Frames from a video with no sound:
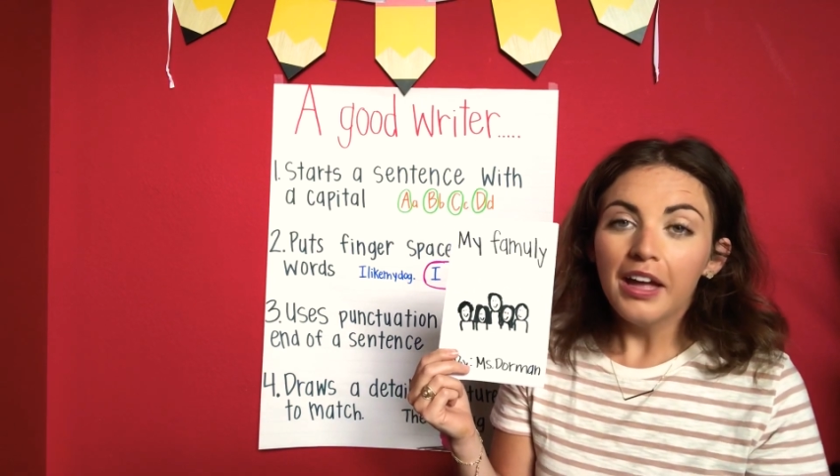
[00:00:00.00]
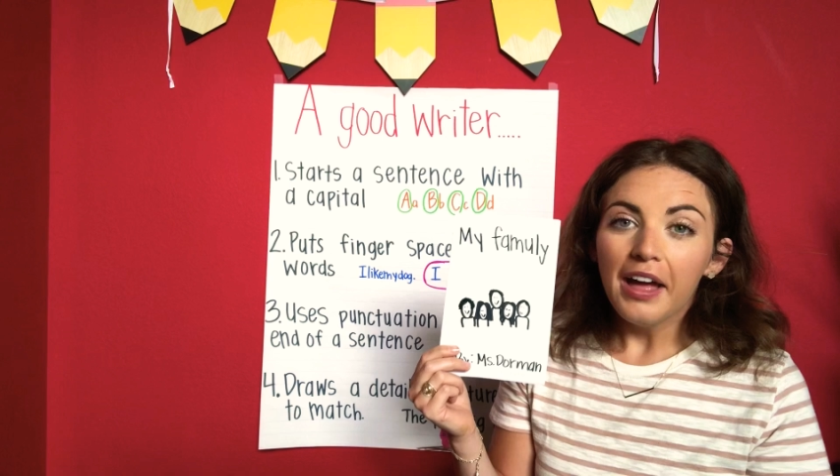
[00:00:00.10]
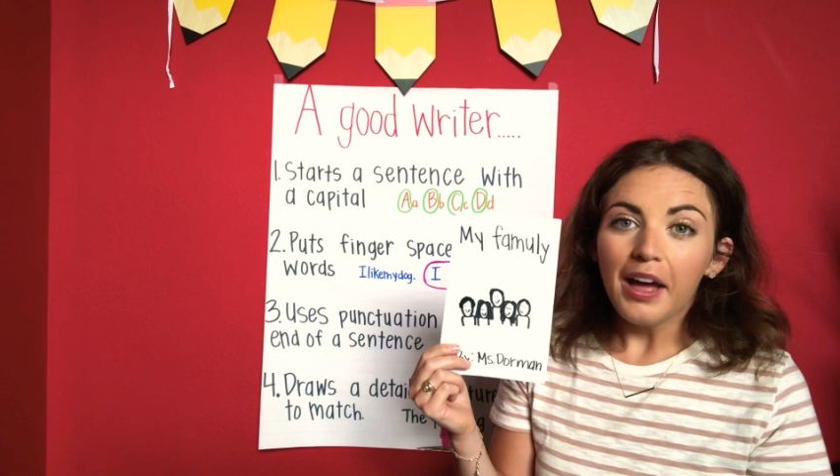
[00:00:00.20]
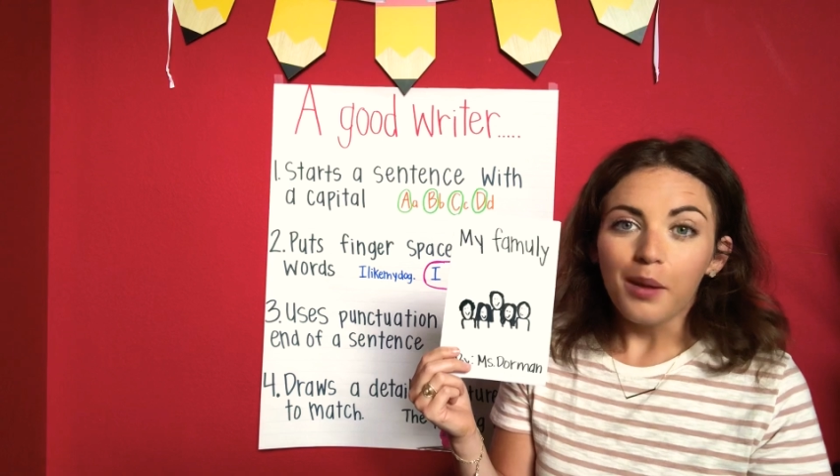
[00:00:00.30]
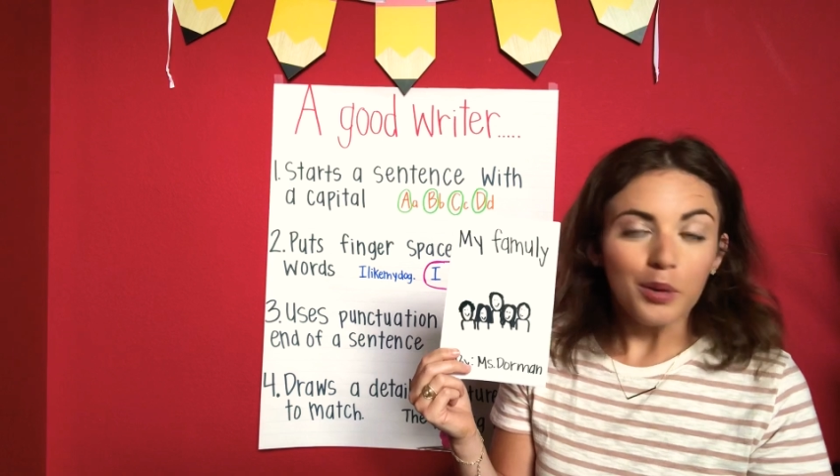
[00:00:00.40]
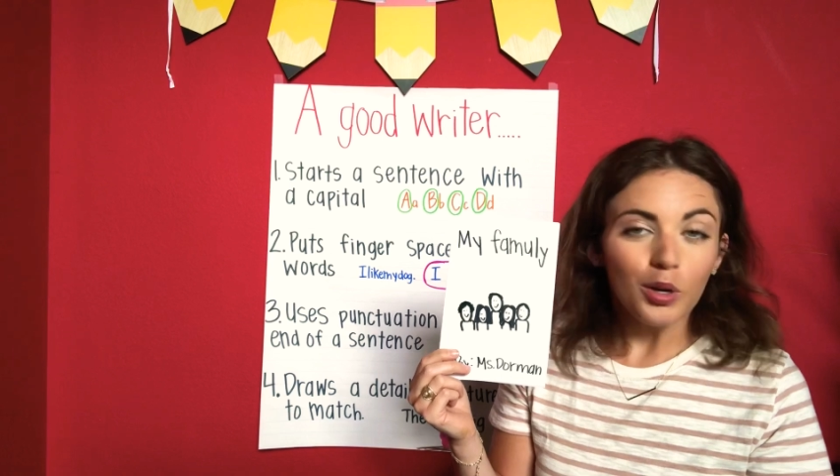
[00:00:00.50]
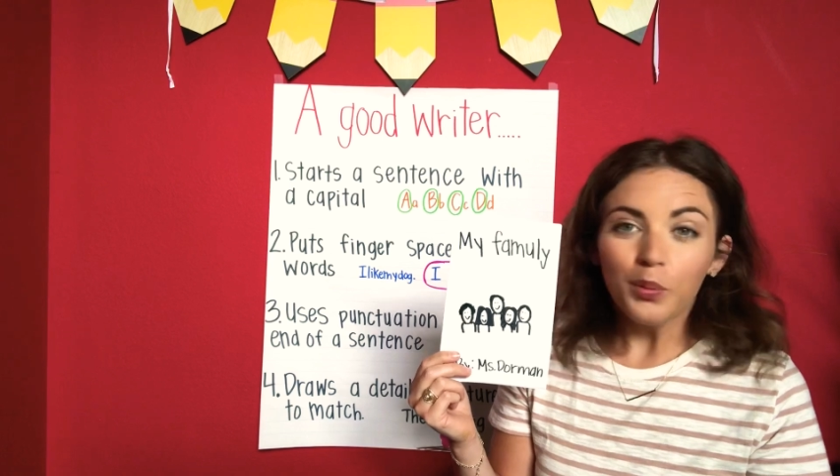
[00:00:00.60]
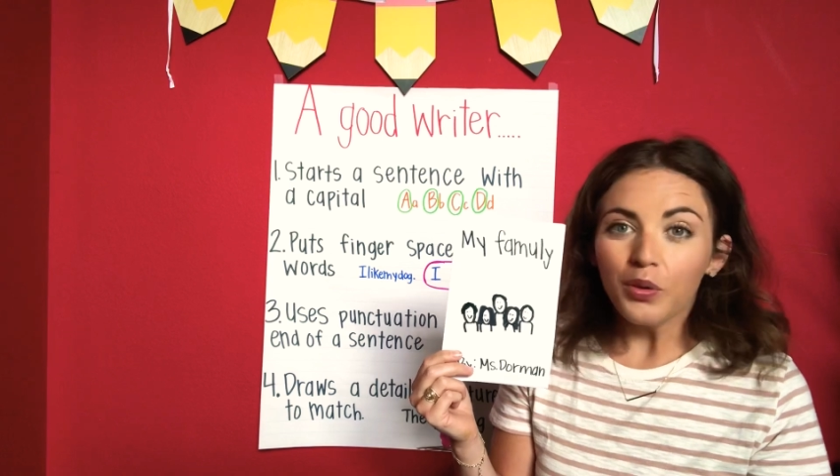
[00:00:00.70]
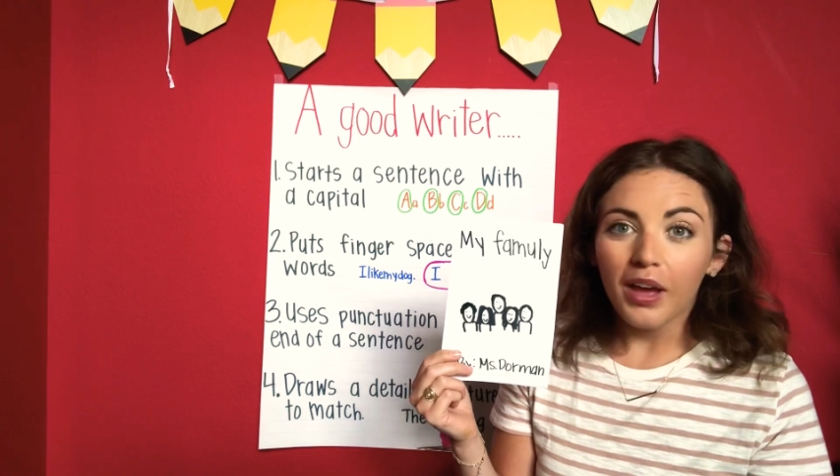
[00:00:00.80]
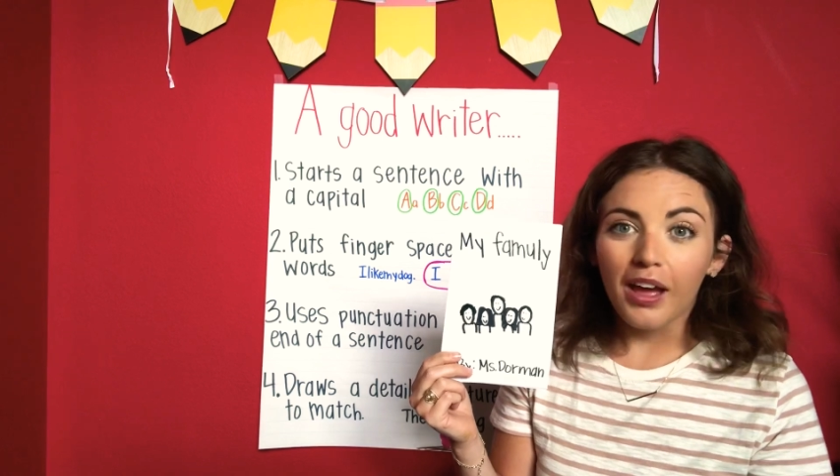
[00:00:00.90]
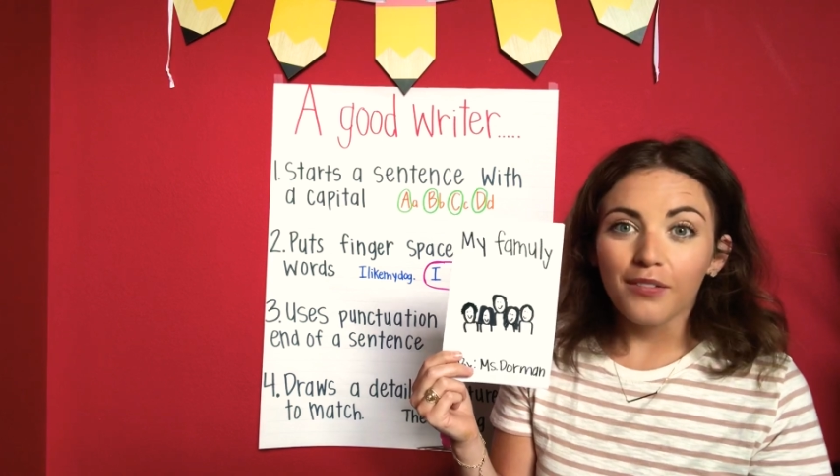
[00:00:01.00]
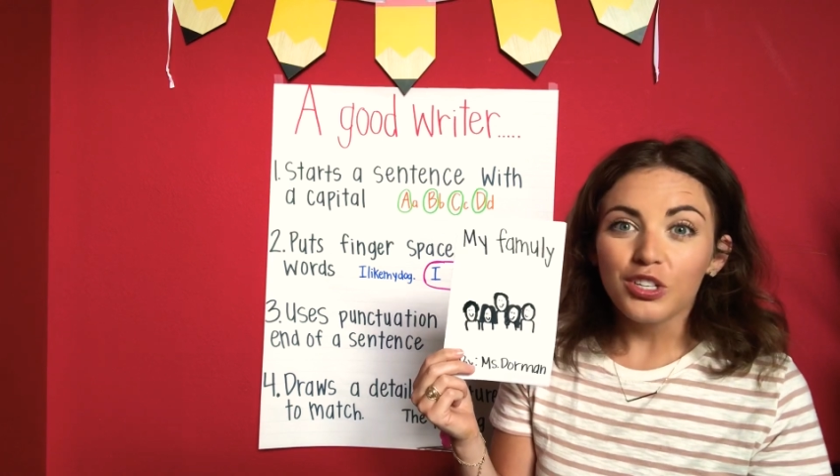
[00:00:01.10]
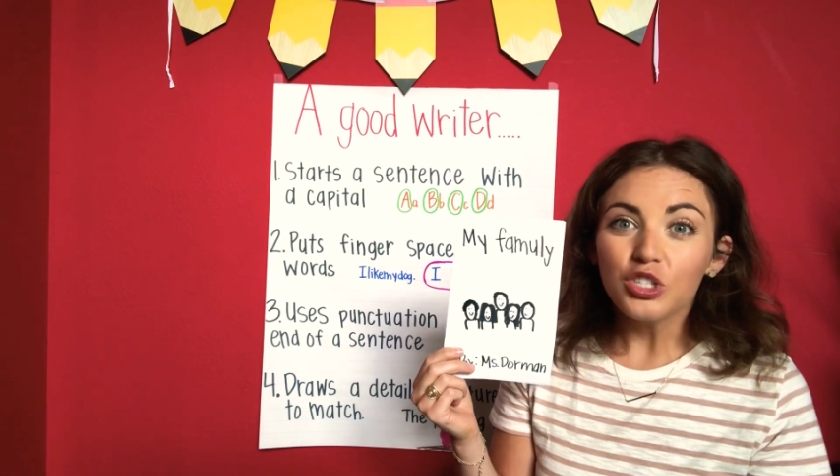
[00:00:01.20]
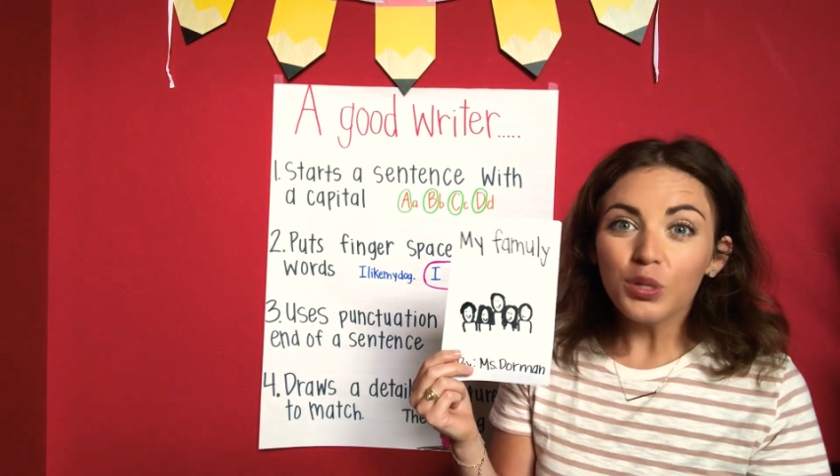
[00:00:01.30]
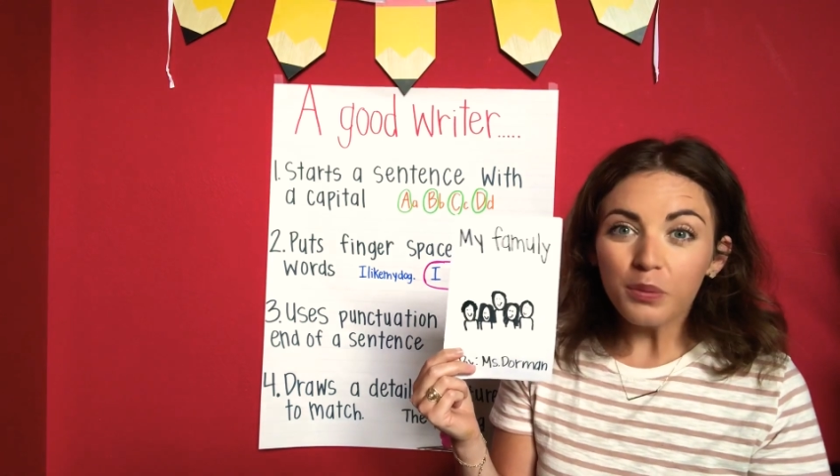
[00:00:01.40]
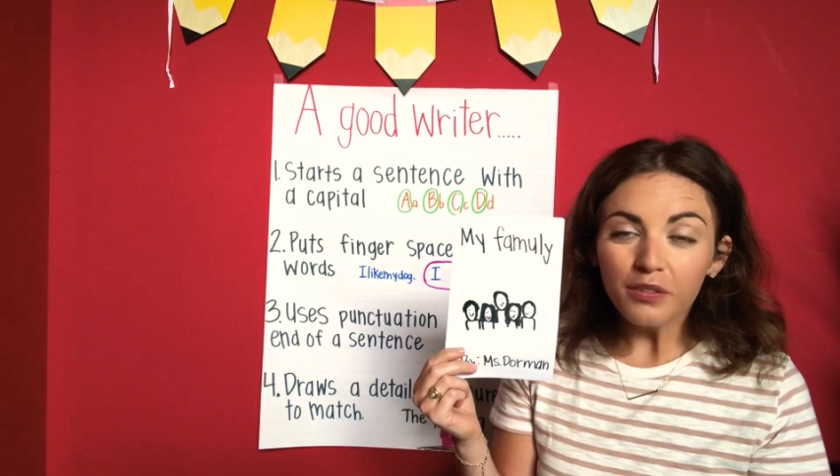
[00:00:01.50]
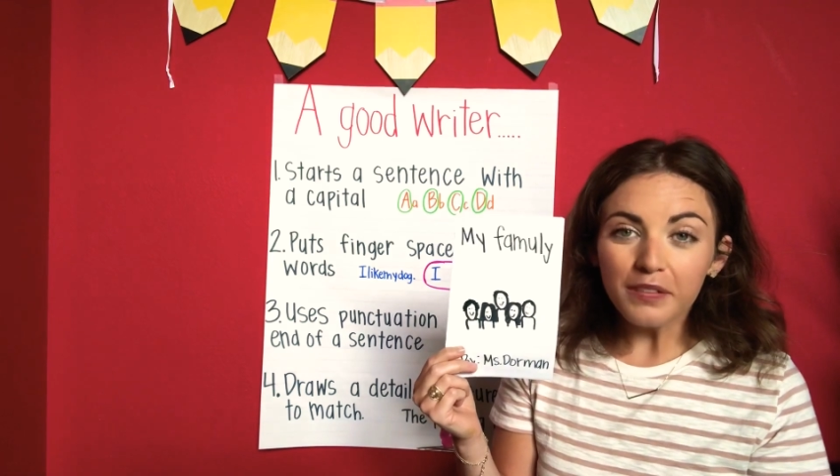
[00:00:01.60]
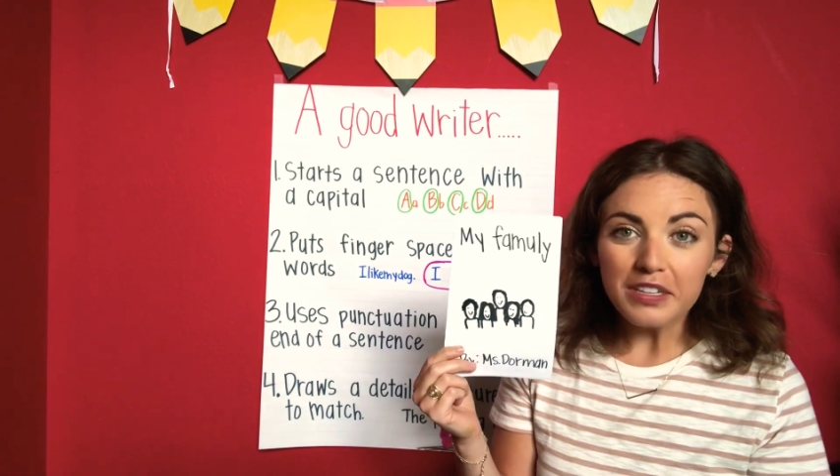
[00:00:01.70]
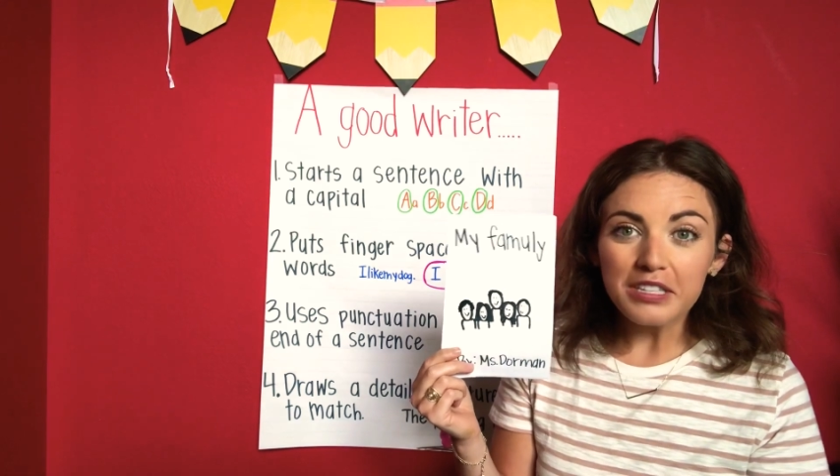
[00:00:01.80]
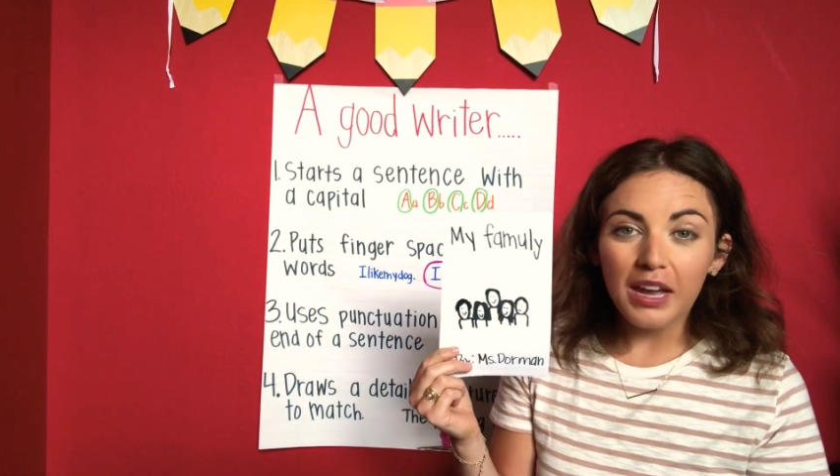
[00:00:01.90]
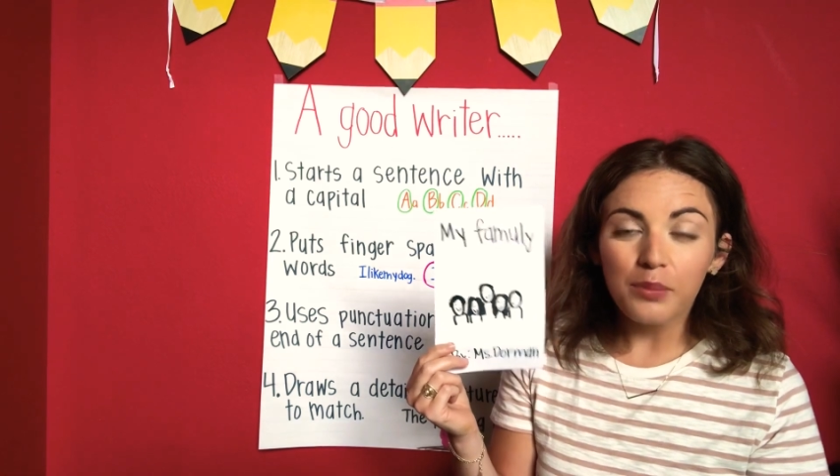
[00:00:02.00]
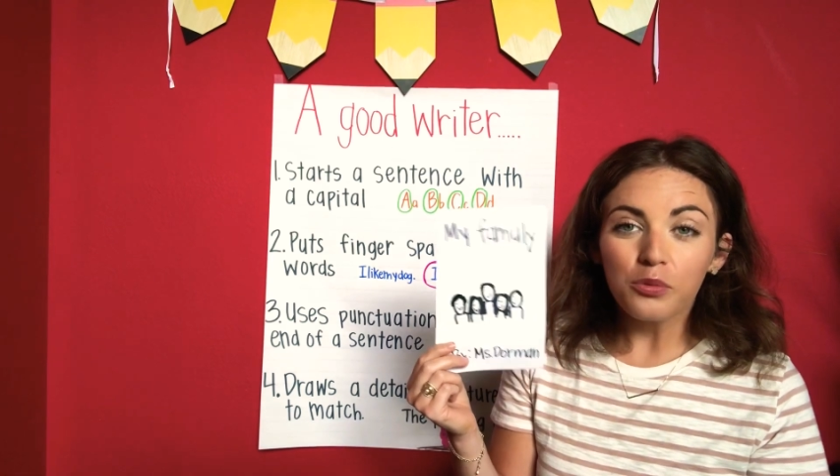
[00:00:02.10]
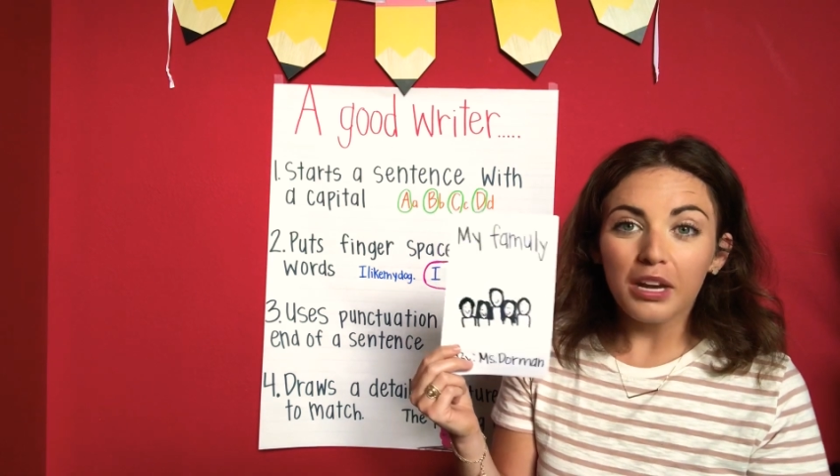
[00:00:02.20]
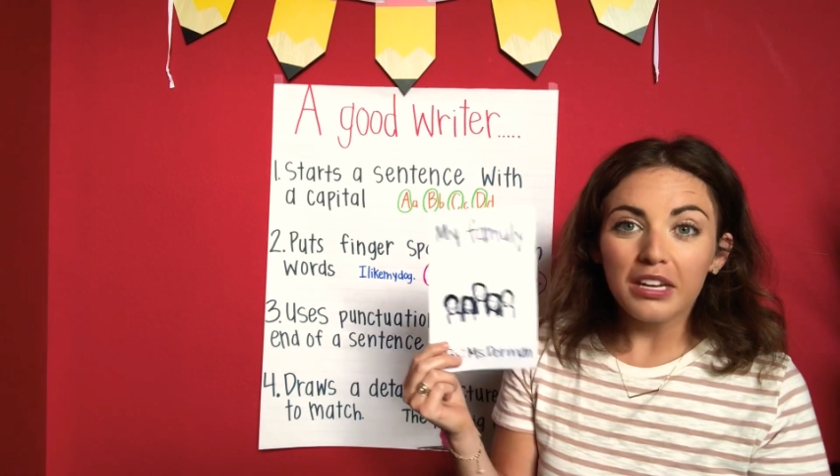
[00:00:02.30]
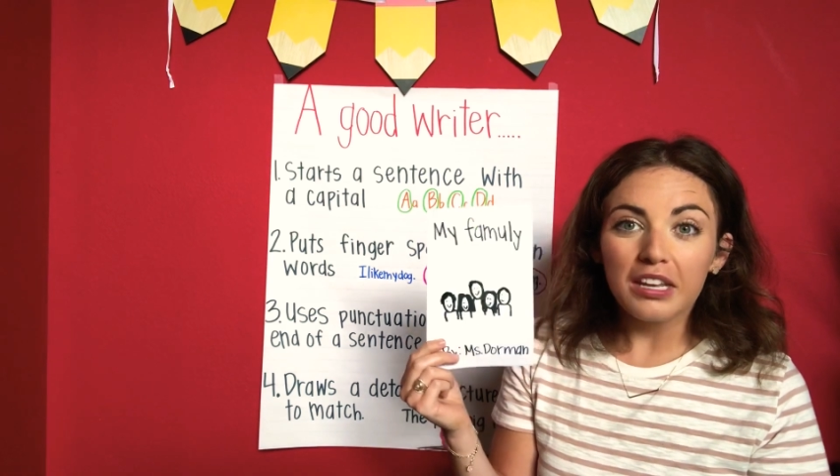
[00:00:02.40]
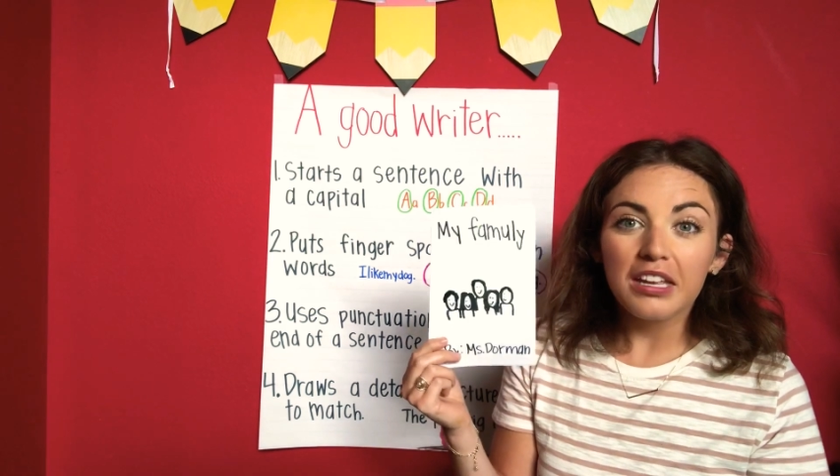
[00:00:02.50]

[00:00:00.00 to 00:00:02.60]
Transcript: But I hope you have a super fun time writing